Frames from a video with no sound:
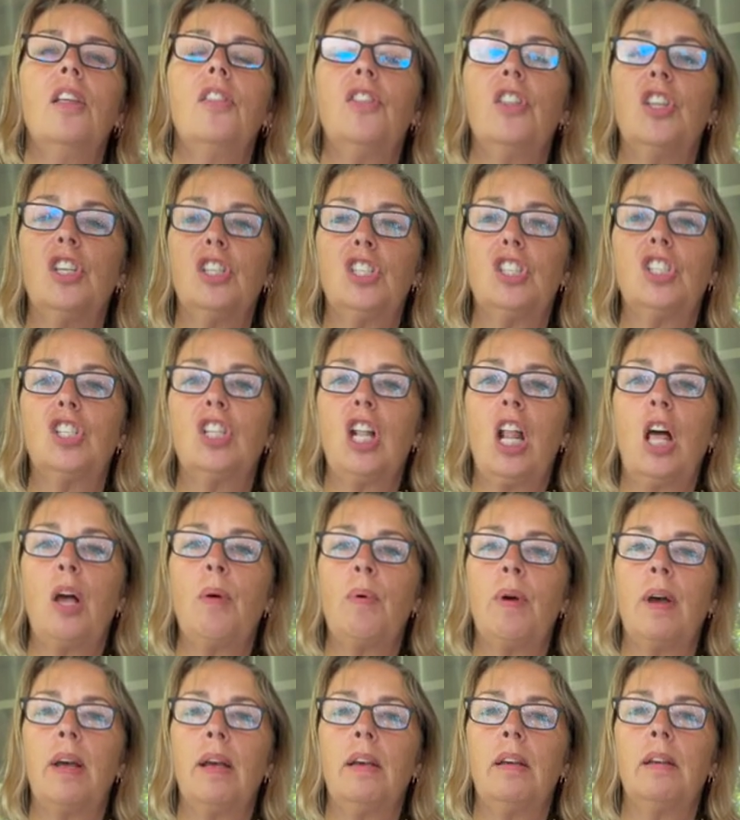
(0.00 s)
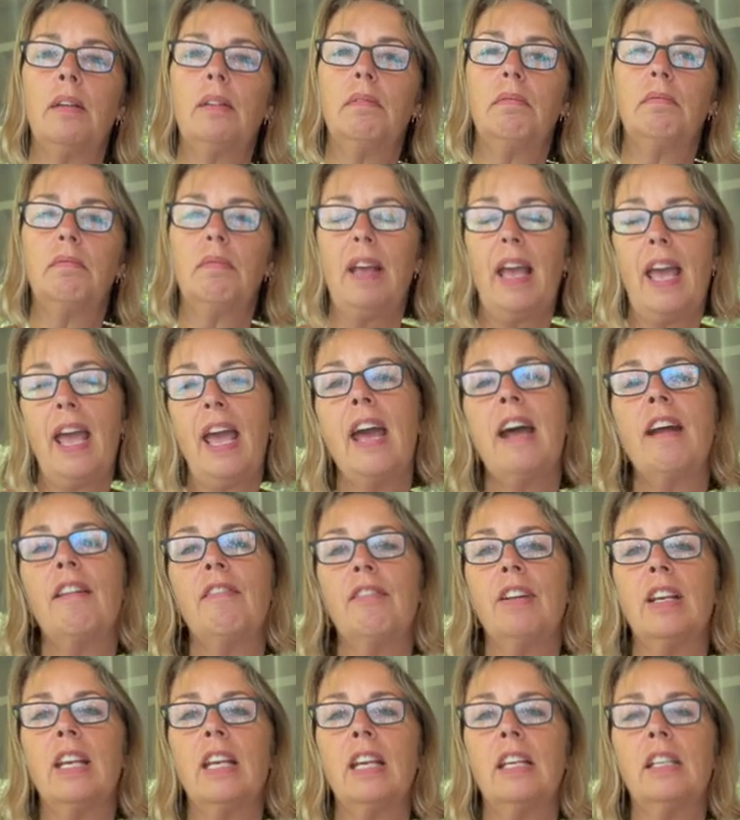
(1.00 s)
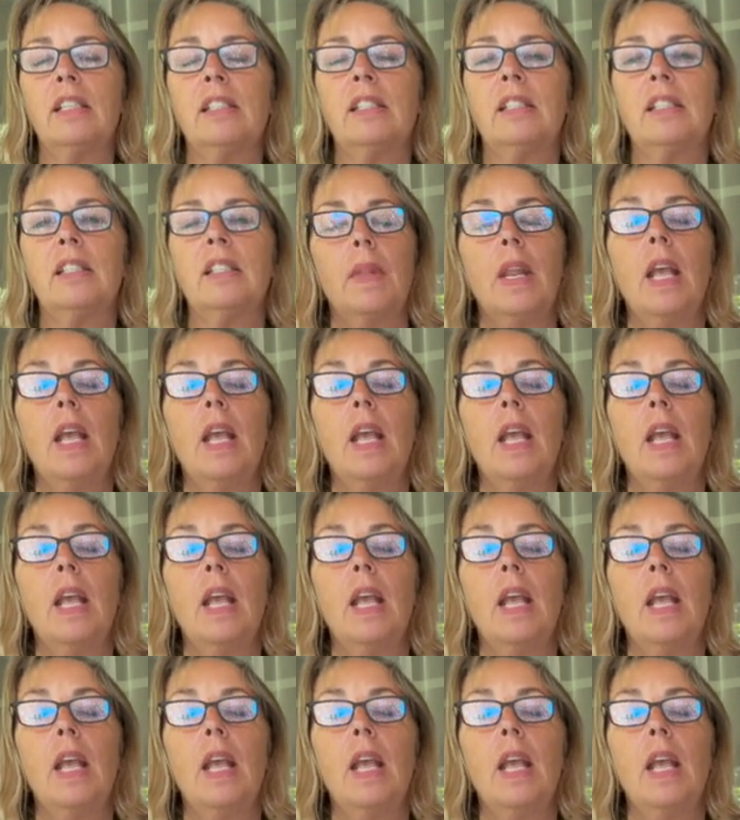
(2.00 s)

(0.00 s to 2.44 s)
the slower areas.